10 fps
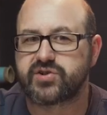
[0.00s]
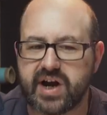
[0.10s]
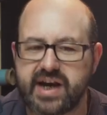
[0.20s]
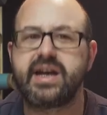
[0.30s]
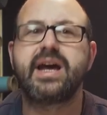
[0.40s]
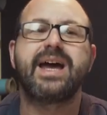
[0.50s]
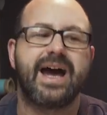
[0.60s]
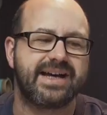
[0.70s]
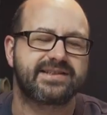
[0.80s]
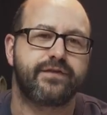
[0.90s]
and grain
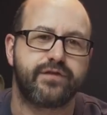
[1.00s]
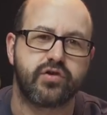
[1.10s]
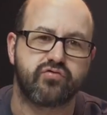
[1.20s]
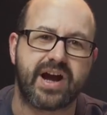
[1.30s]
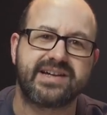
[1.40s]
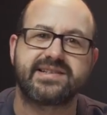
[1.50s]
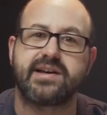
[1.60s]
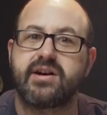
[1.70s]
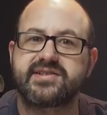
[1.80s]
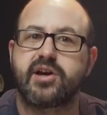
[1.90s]
as if you raise the
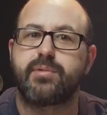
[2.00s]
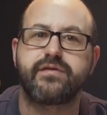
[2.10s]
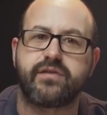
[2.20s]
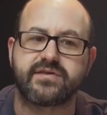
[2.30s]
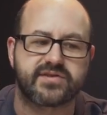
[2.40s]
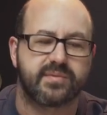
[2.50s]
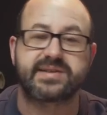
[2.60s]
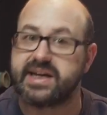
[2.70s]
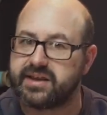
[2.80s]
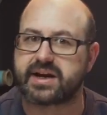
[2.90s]
ISO by five
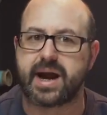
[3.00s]
stops in the